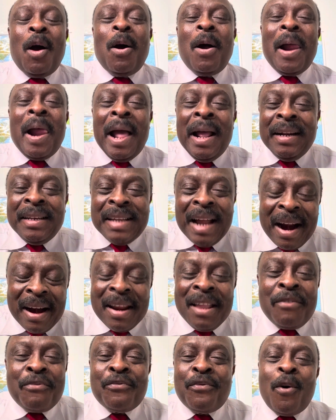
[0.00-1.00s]
and
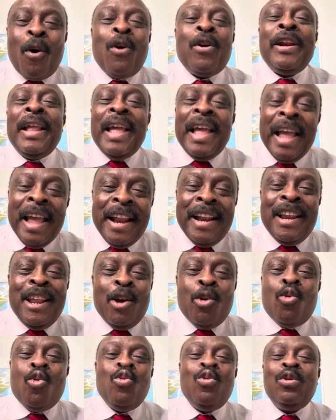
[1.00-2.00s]
tariff on
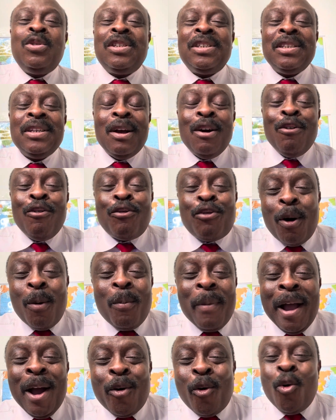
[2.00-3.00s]
any goods
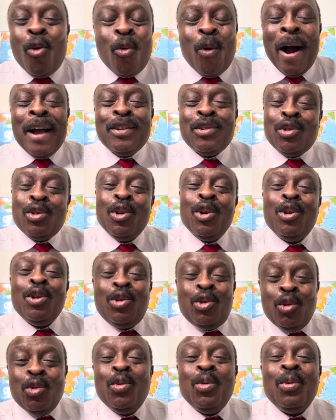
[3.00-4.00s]
from ECOWAS
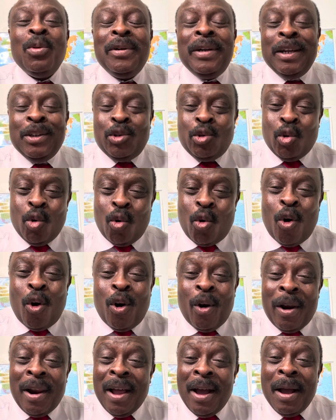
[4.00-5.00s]
to the
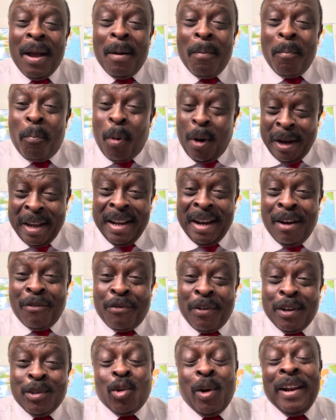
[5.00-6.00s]
so-called Burkina
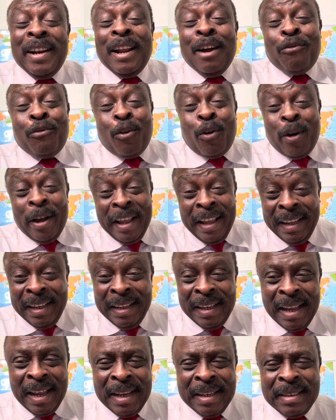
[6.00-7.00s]
Faso and therefore
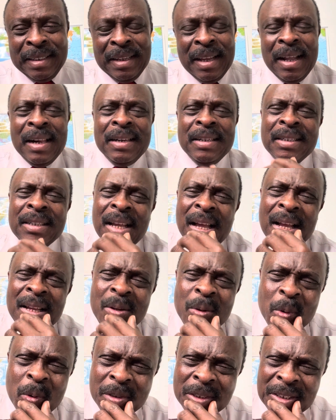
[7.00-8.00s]
AES. And
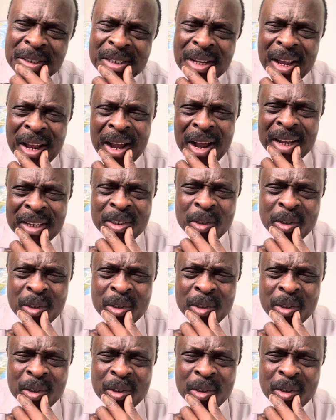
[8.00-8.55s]
you sit there and ask